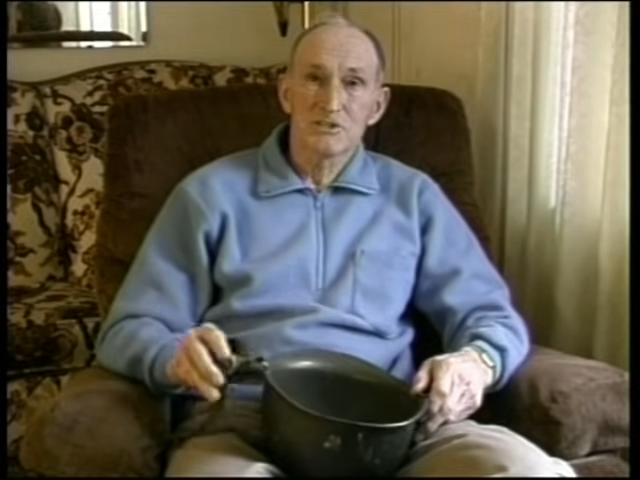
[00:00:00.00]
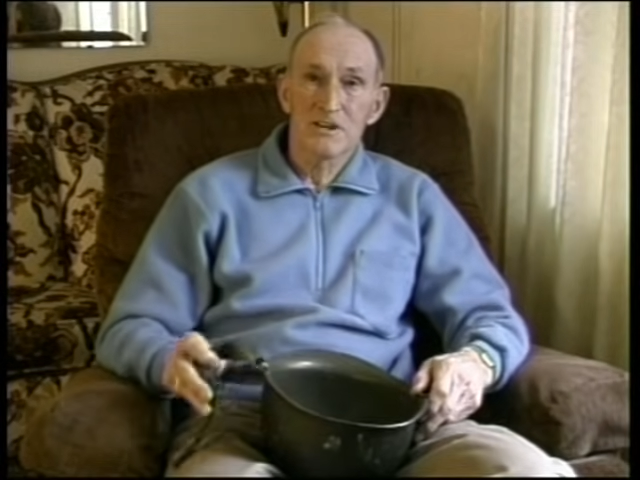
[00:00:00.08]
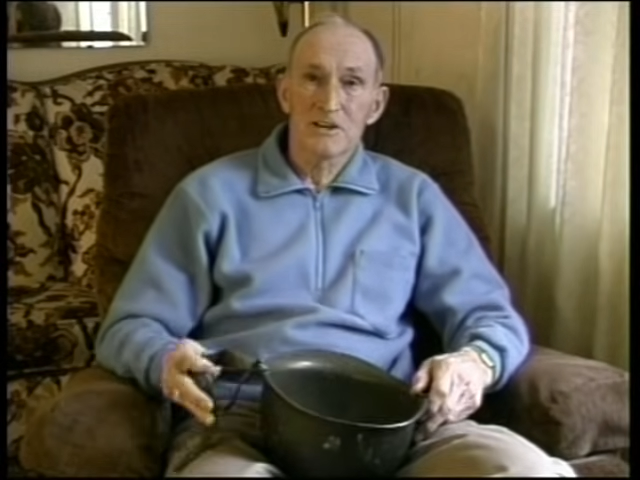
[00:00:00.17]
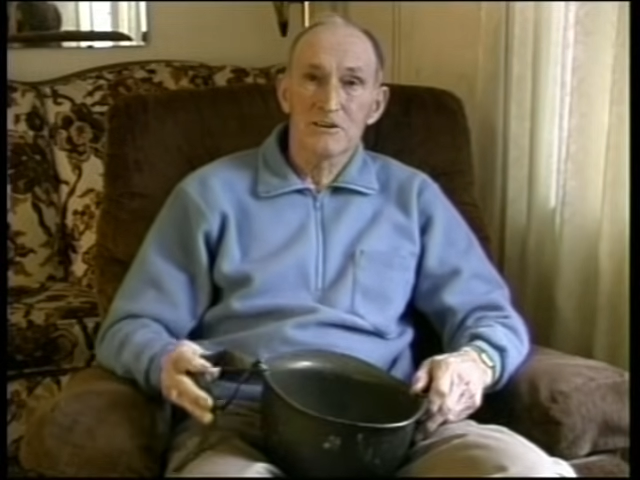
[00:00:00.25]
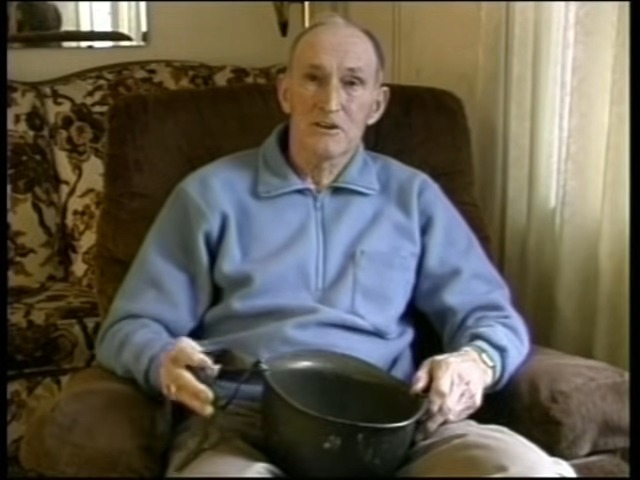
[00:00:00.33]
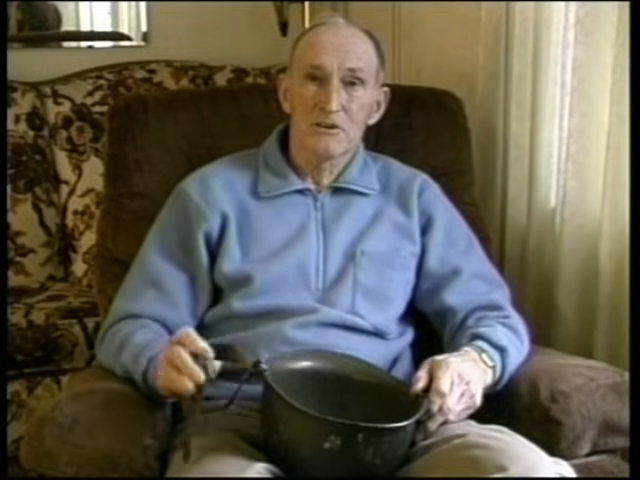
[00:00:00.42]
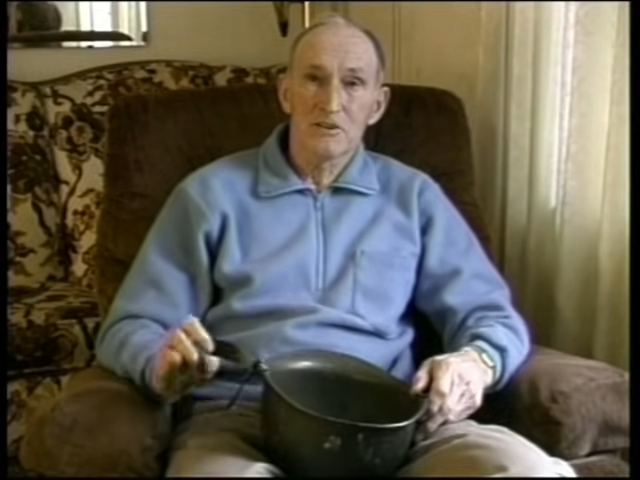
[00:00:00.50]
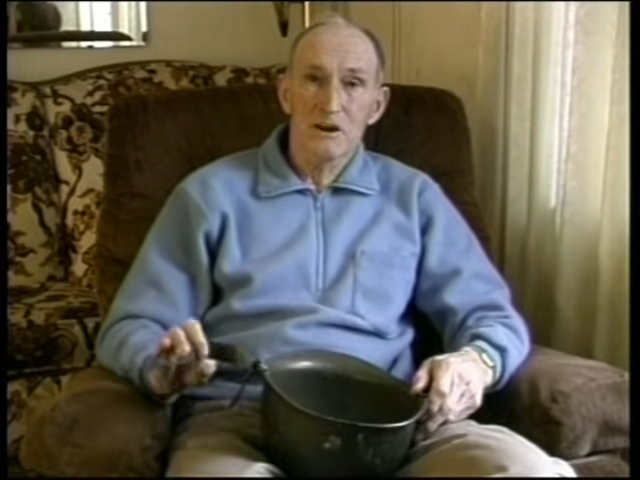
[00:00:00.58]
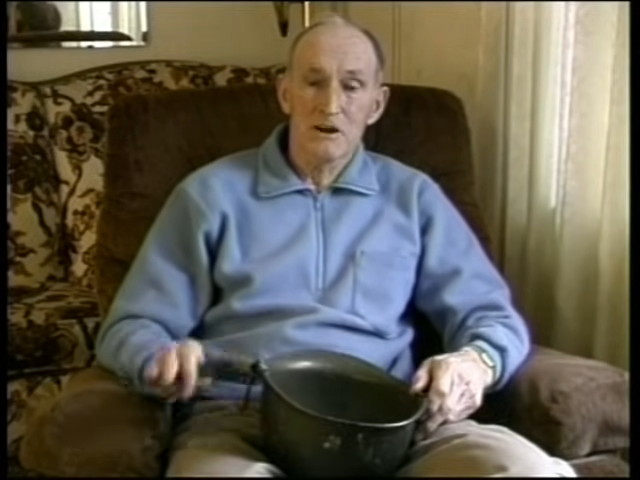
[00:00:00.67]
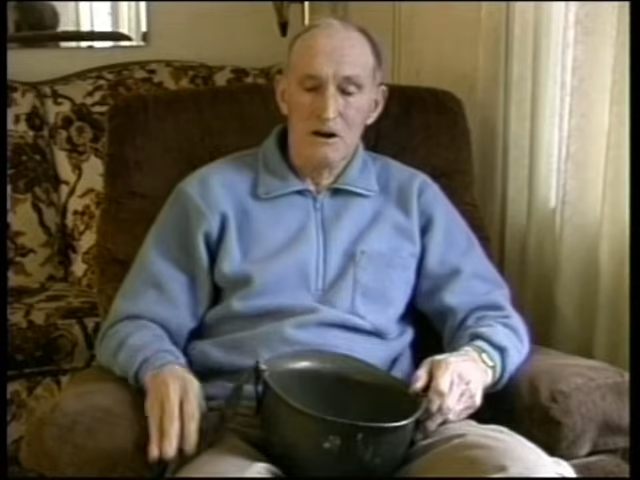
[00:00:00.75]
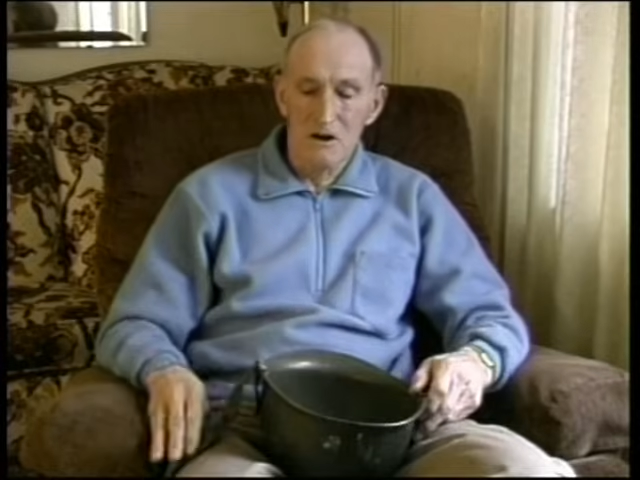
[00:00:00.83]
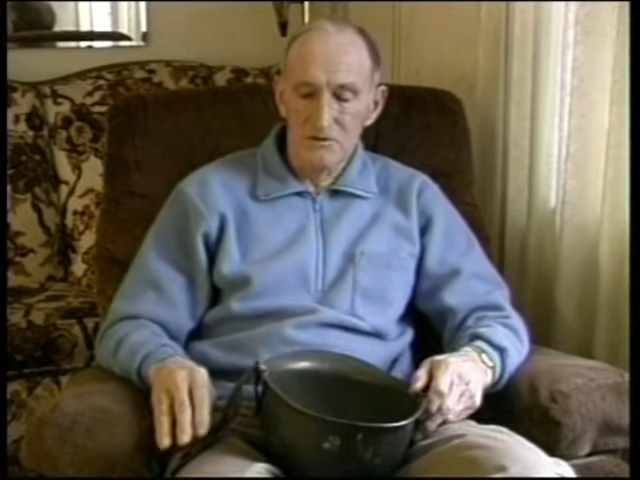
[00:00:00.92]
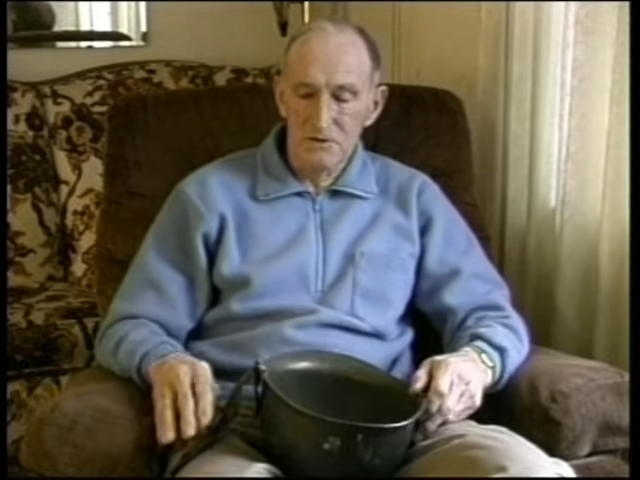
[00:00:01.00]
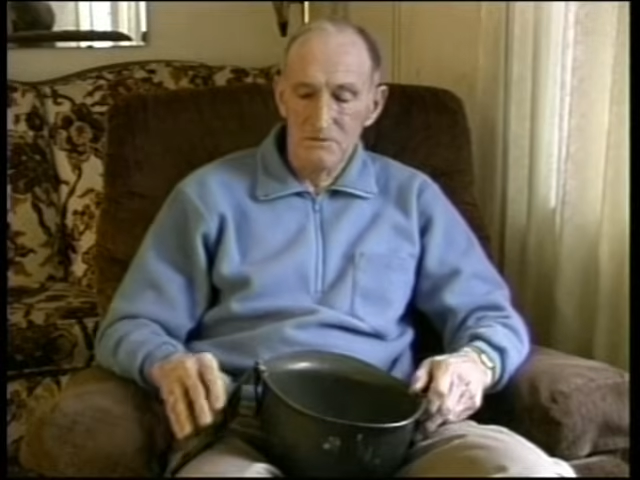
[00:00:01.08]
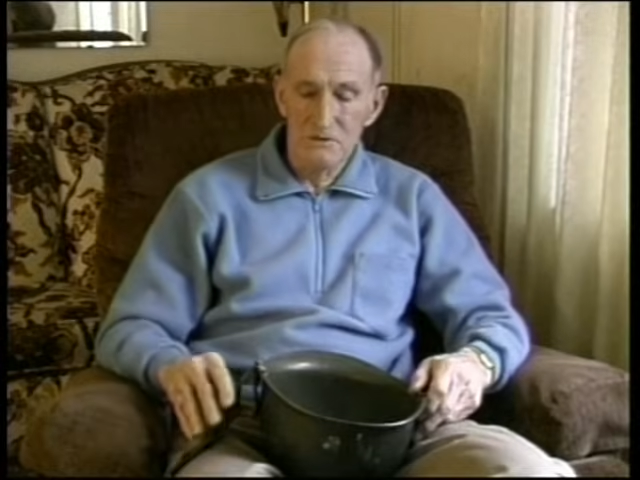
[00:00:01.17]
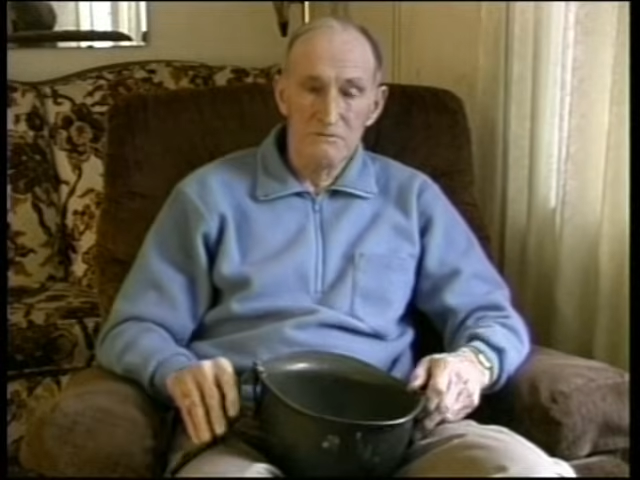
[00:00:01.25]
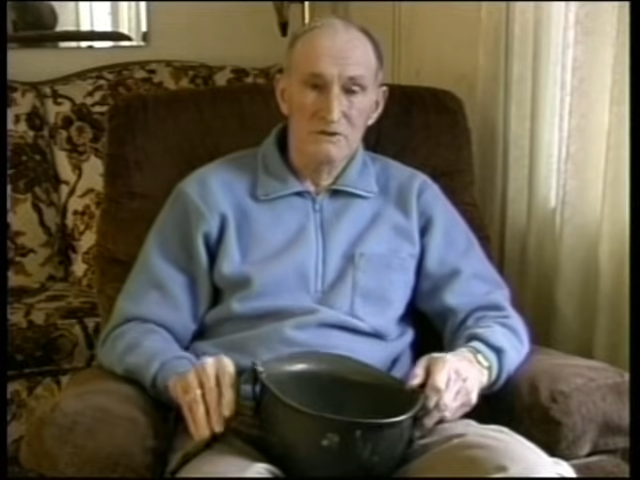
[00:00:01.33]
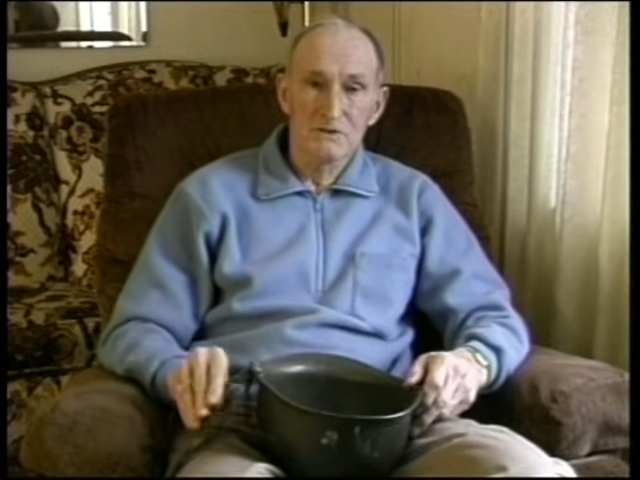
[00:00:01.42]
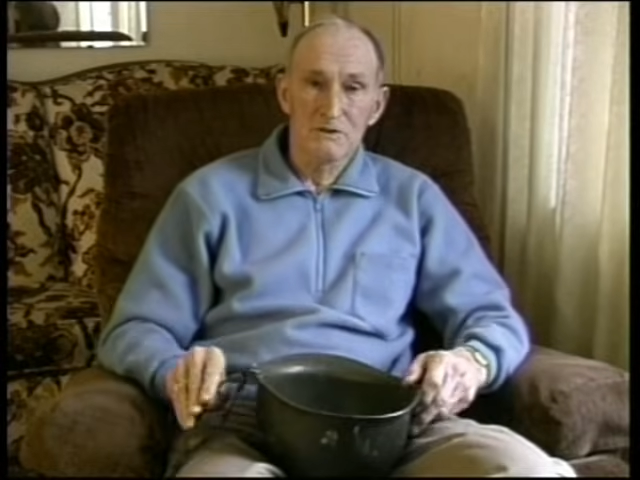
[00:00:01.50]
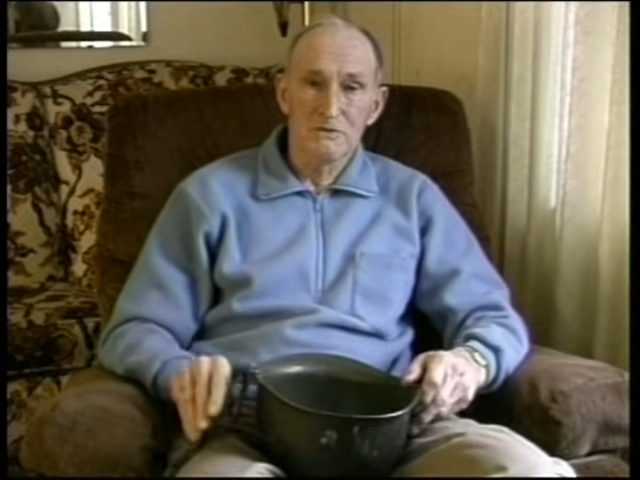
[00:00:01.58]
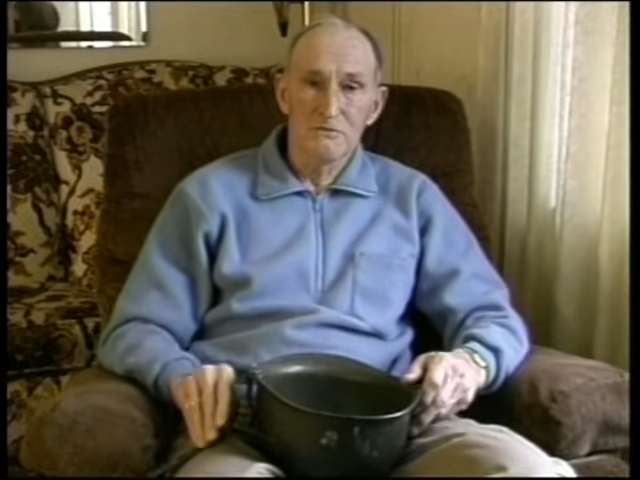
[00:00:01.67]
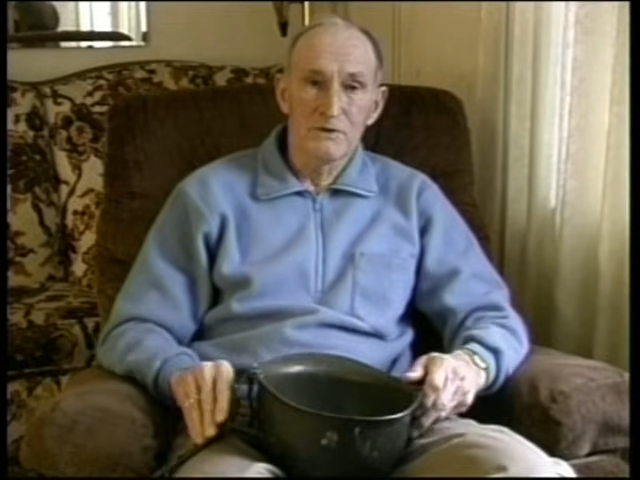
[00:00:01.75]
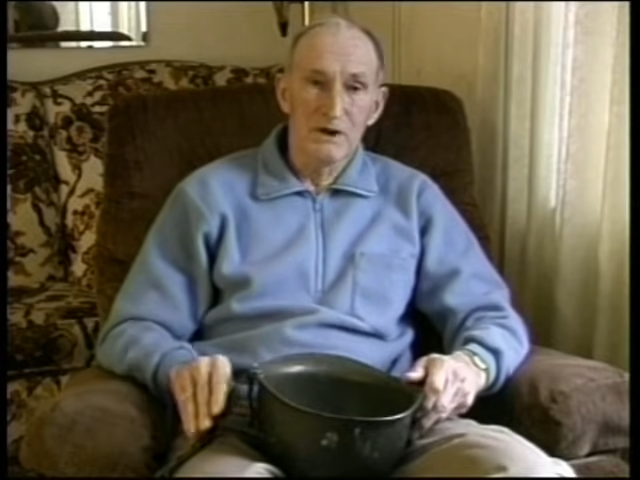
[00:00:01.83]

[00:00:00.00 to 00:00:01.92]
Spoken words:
a chicken here or there. Else, if there was a